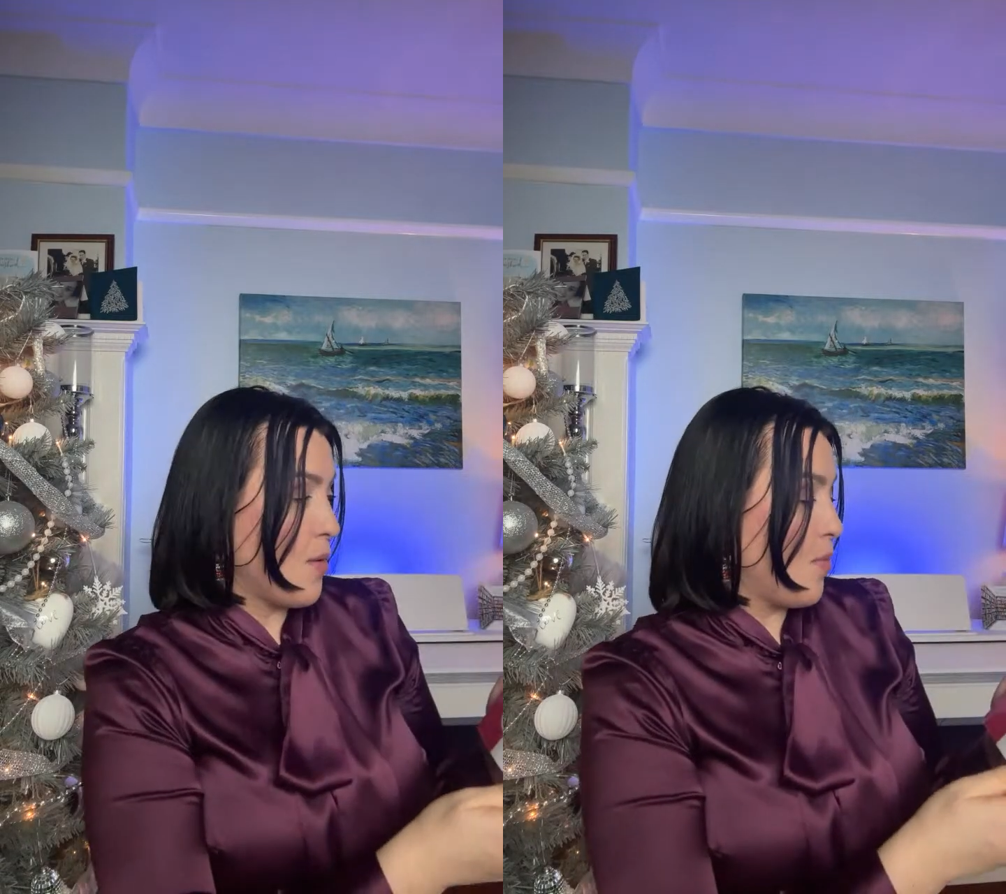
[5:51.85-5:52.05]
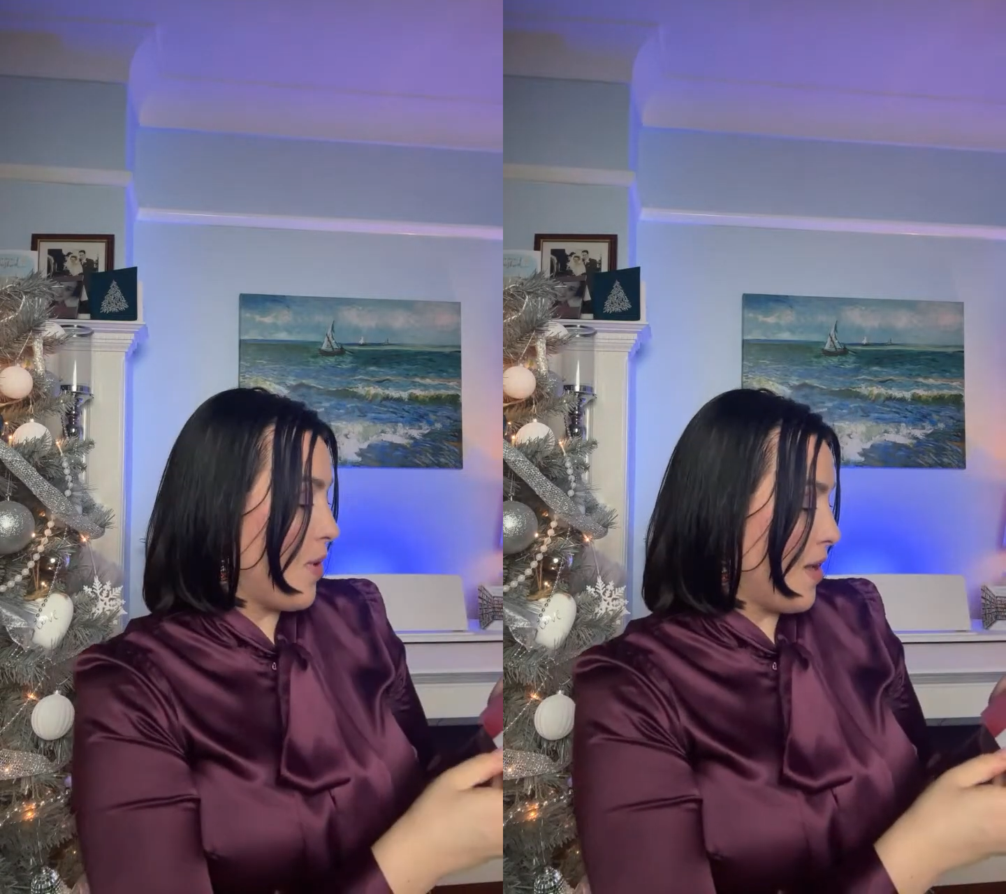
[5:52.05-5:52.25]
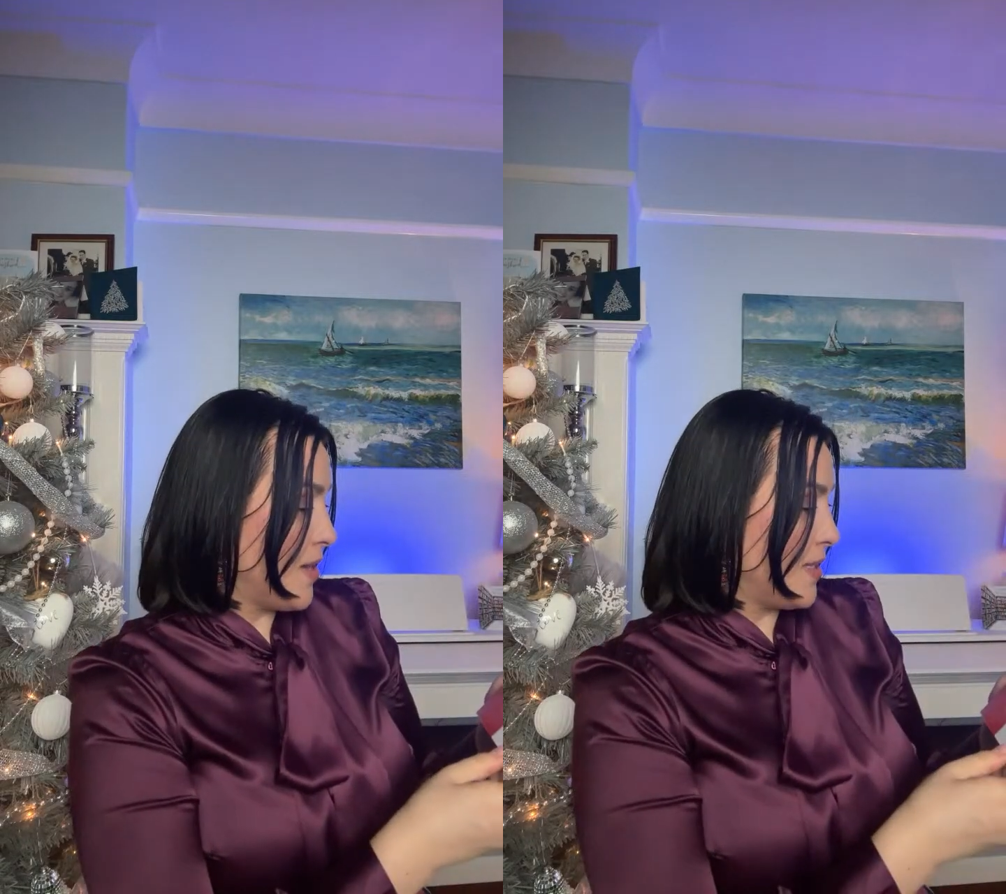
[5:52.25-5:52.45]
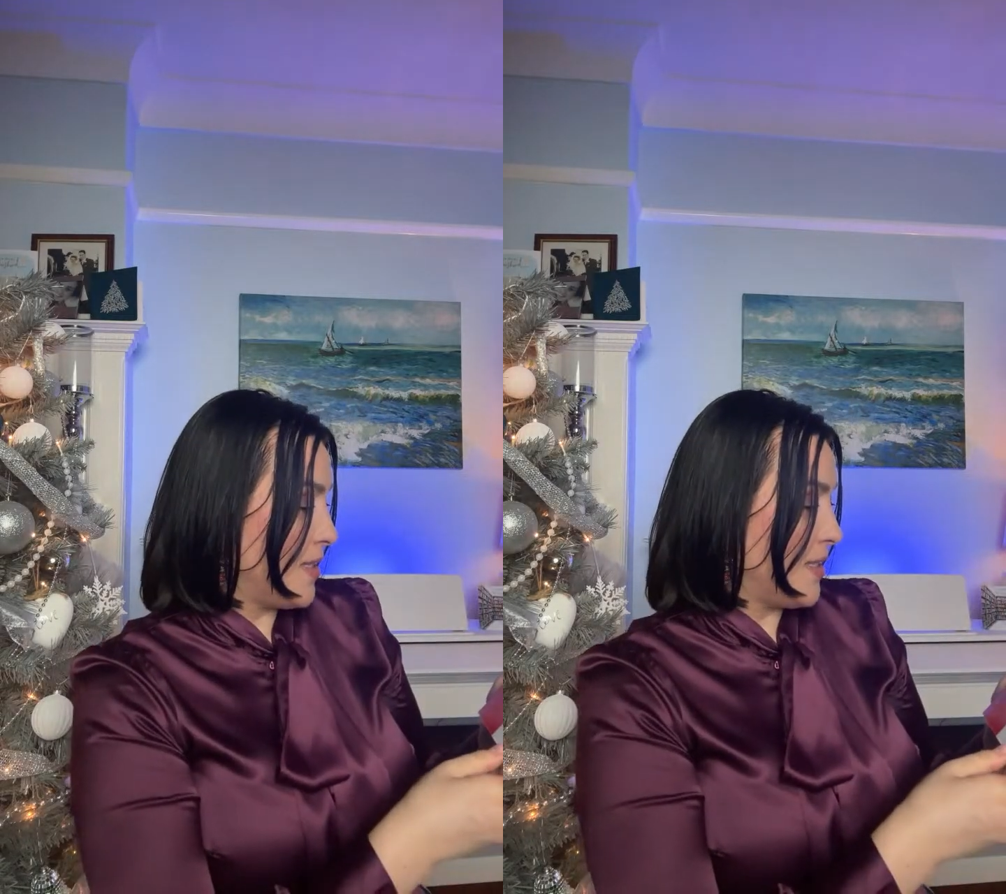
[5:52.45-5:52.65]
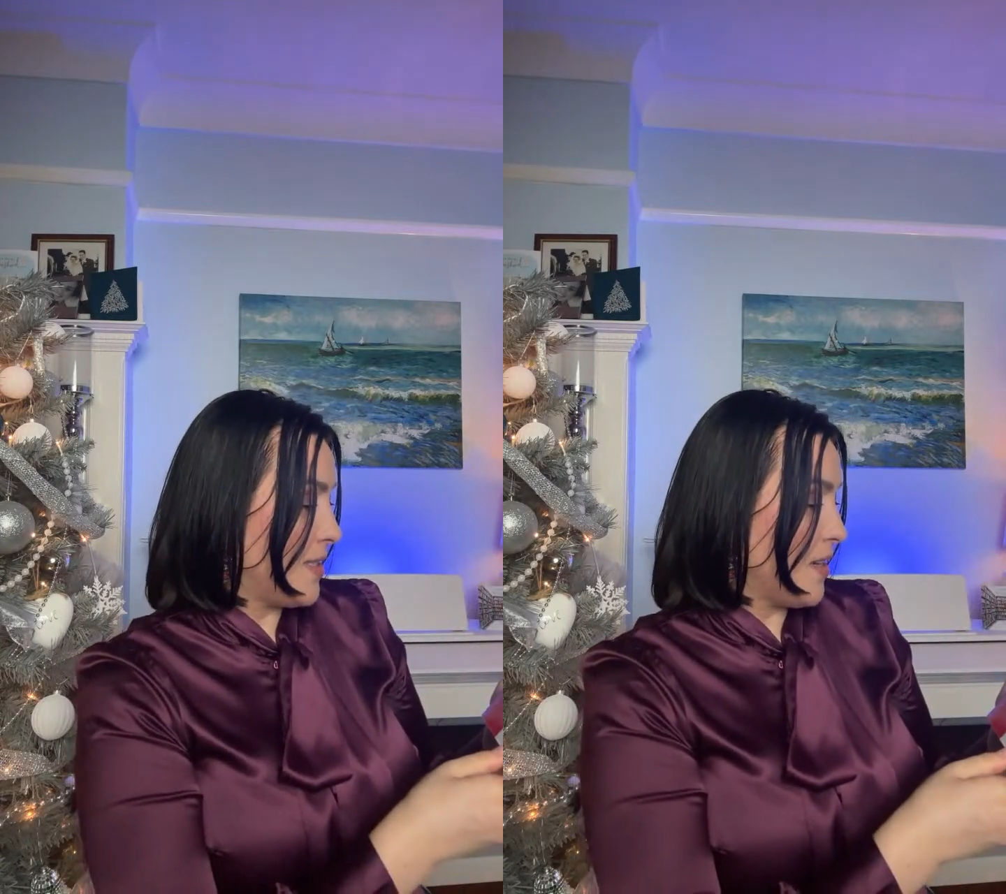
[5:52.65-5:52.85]
by
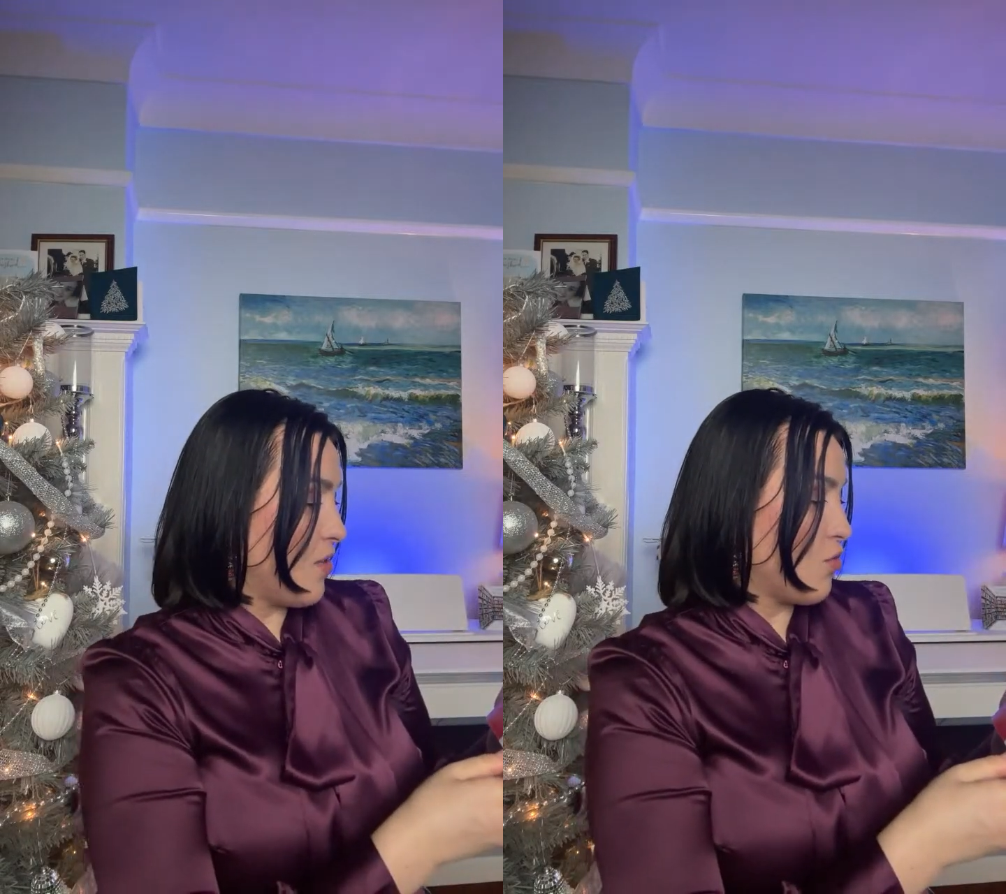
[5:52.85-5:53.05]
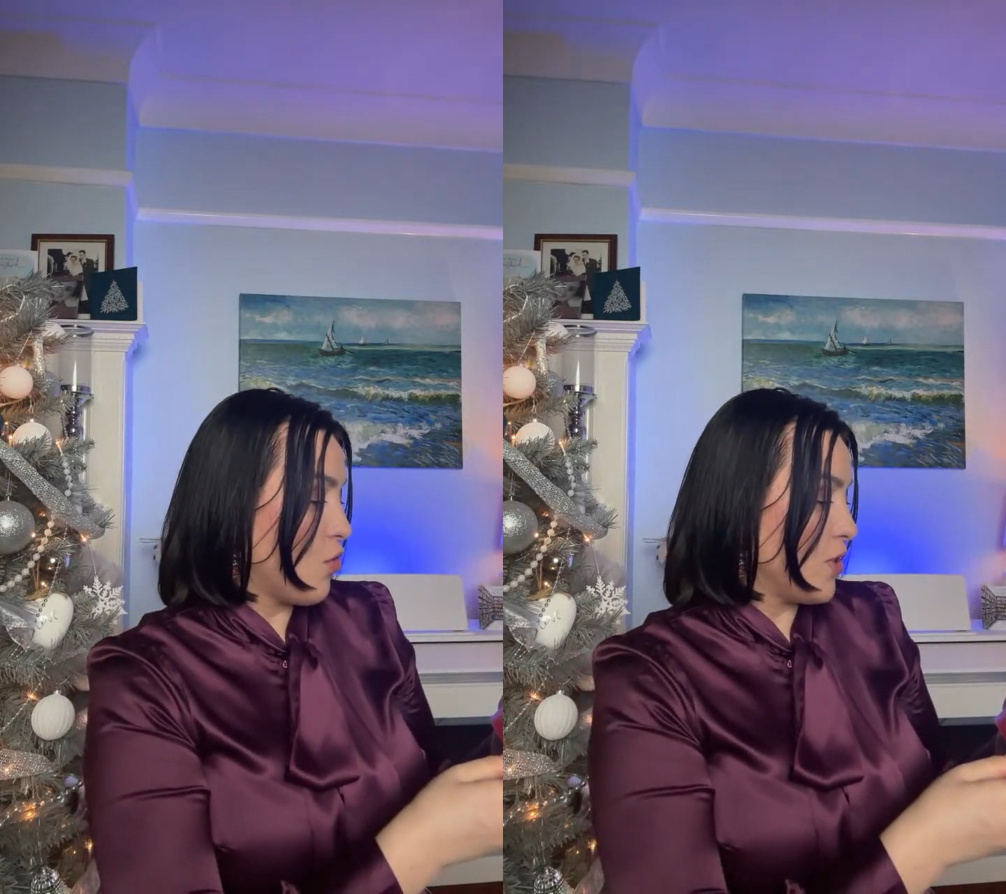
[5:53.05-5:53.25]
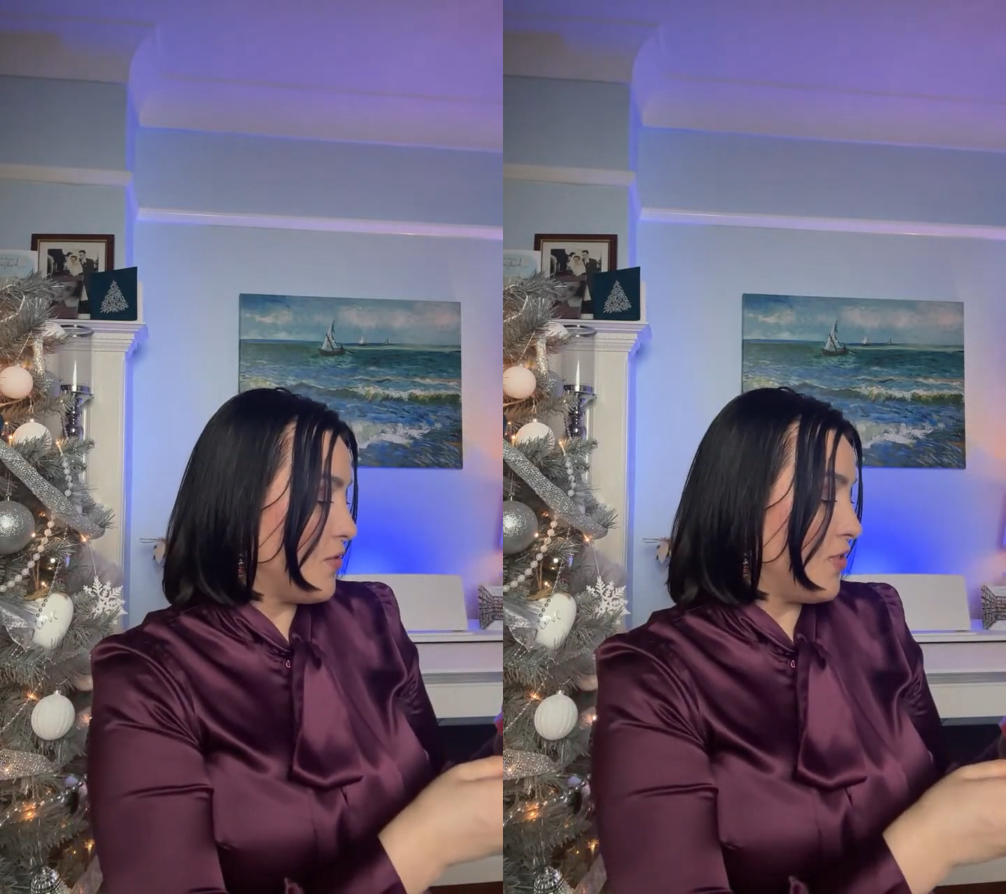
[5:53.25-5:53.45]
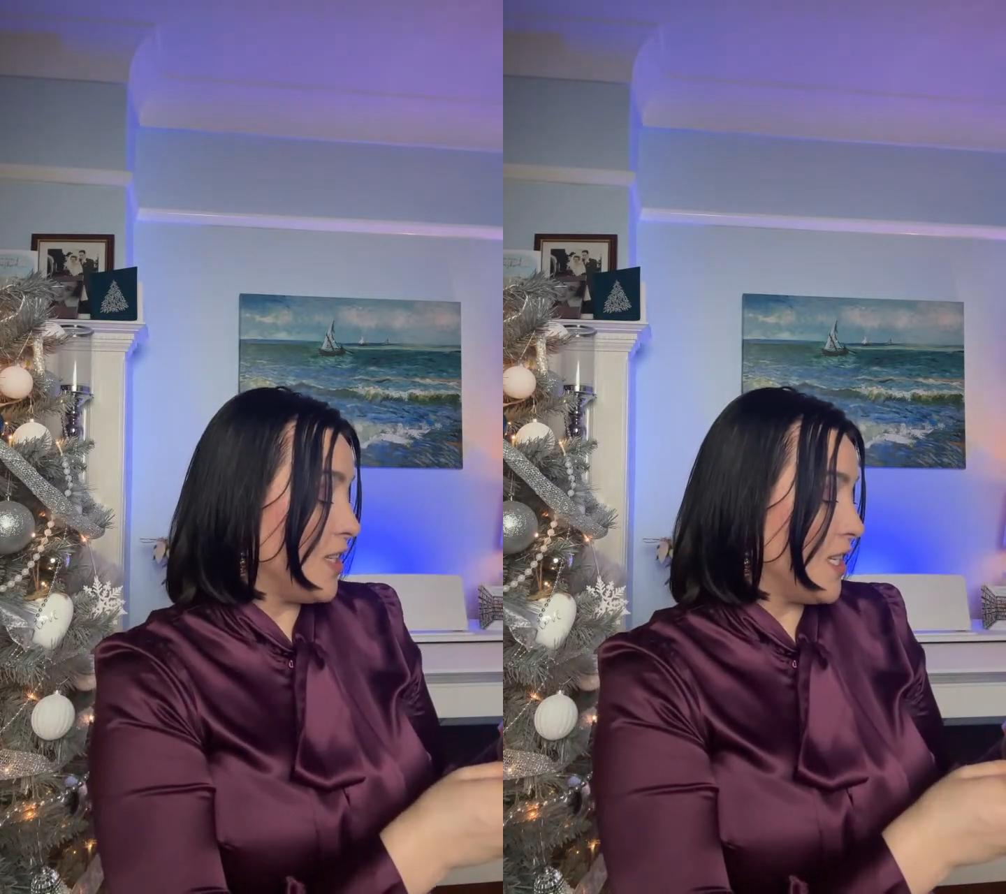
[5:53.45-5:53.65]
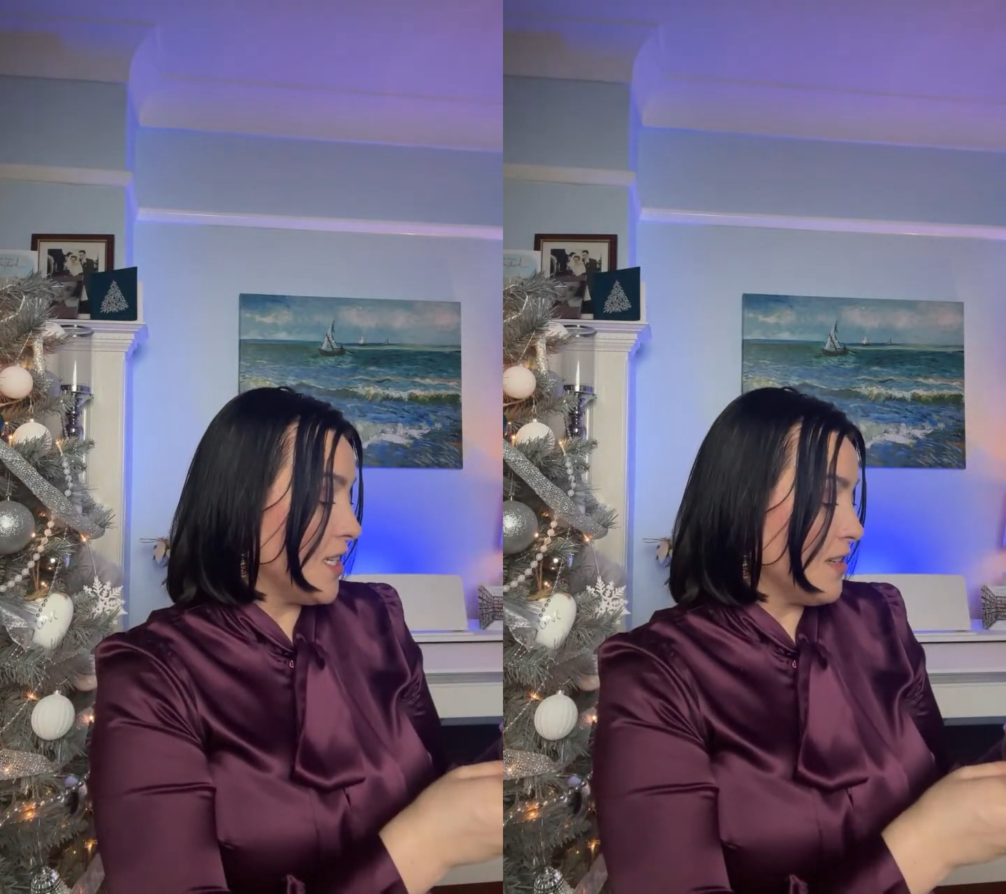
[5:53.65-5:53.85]
Rory
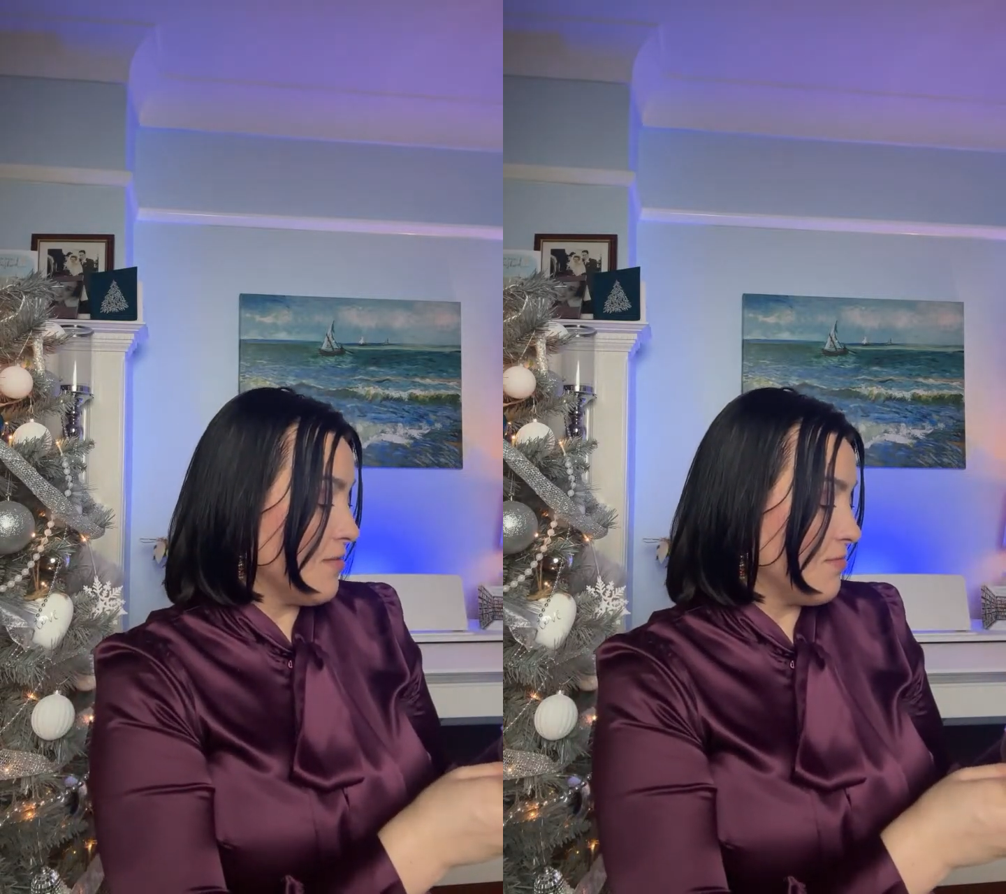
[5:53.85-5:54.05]
Finin,